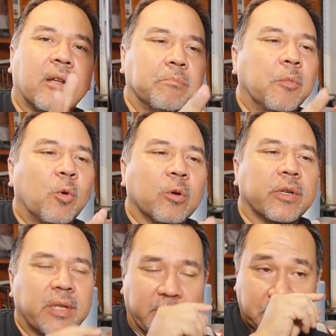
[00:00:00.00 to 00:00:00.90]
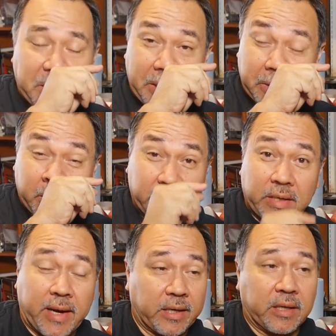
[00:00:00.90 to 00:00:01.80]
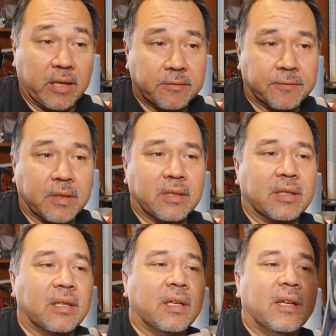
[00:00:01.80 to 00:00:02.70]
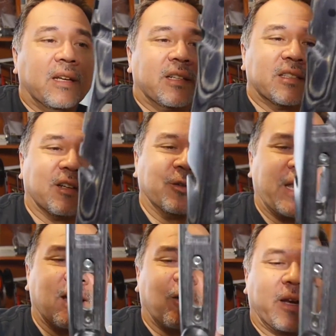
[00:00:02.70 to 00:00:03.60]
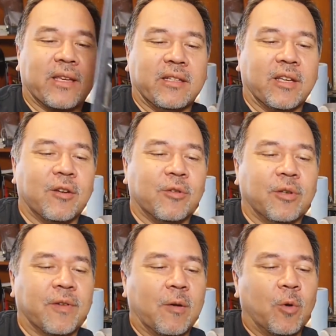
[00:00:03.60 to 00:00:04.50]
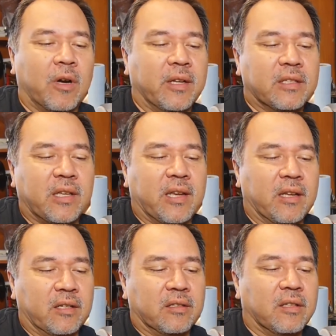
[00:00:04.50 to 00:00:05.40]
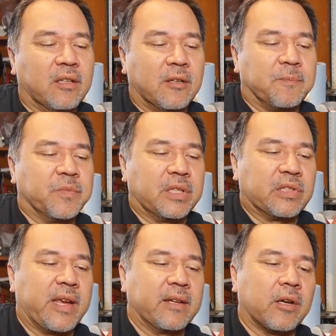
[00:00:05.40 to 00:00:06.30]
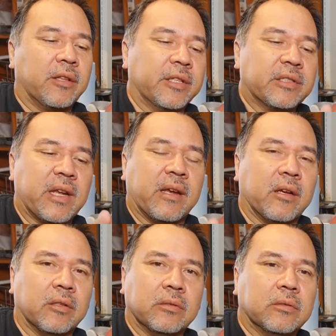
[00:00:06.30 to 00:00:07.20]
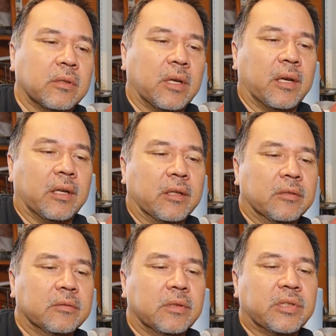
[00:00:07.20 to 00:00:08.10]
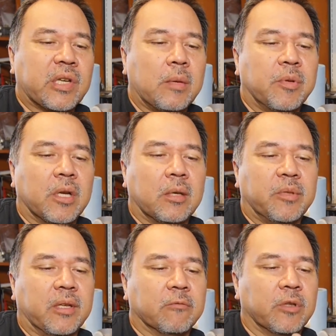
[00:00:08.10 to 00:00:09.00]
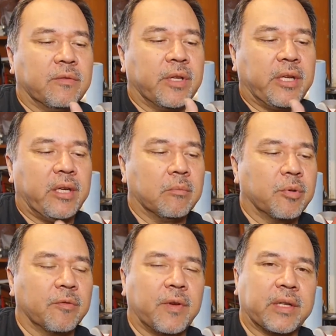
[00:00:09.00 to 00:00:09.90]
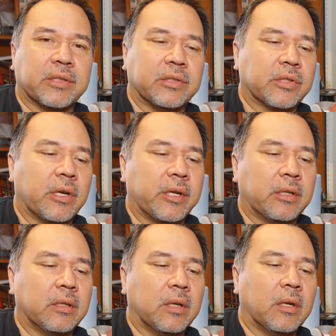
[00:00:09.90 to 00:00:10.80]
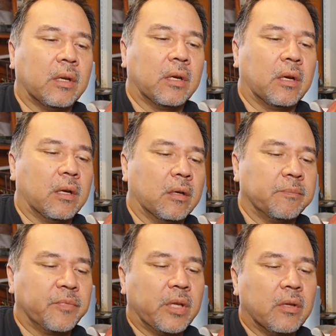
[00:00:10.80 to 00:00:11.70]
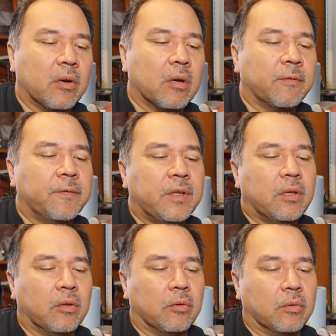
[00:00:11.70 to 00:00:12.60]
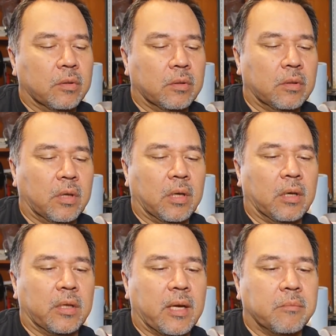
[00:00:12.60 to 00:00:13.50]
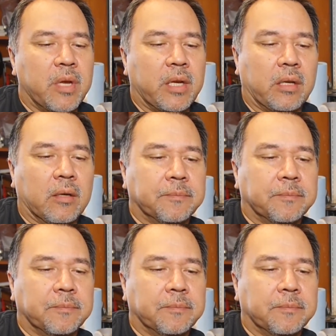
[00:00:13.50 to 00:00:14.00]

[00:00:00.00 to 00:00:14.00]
more is better than not enough. So now I can go, if I want, and sand all this down, shape it up, get rid of any imperfections on it. And there are a few, not many.